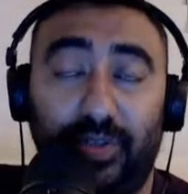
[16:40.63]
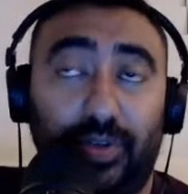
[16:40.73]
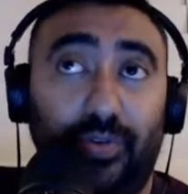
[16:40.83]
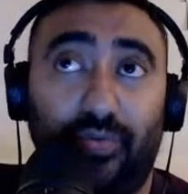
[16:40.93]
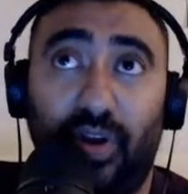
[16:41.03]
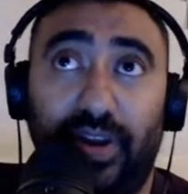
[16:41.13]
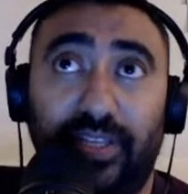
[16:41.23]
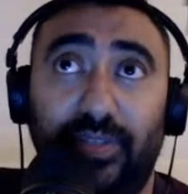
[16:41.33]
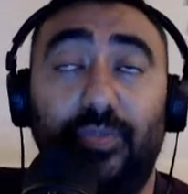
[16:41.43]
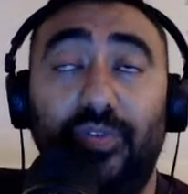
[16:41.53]
So you're right.
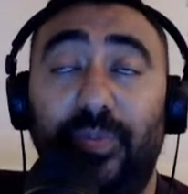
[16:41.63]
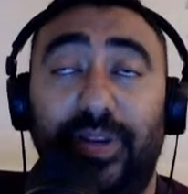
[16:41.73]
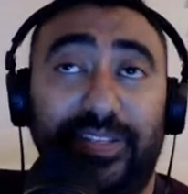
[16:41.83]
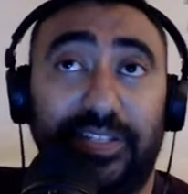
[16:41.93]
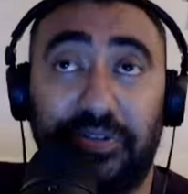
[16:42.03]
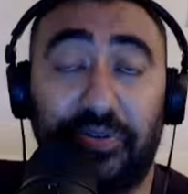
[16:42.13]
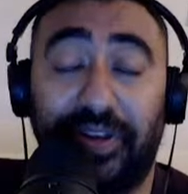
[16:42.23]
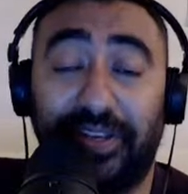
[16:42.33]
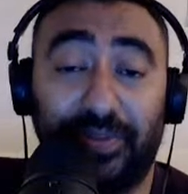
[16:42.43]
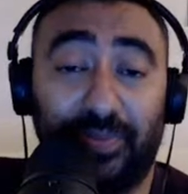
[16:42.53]
His movement as a
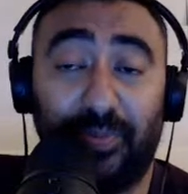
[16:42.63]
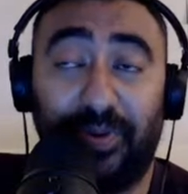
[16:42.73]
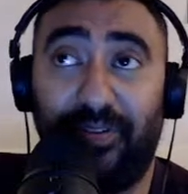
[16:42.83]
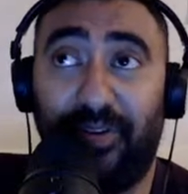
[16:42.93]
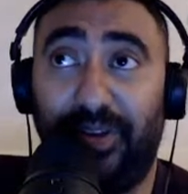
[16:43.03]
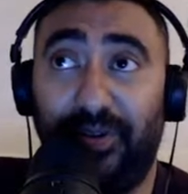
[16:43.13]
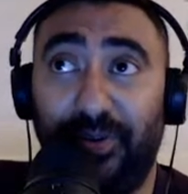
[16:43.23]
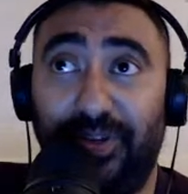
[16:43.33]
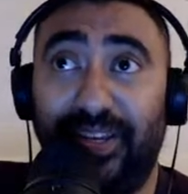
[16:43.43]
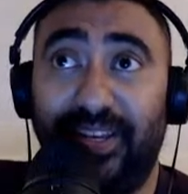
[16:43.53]
striker is probably very
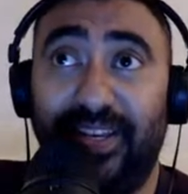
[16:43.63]
good,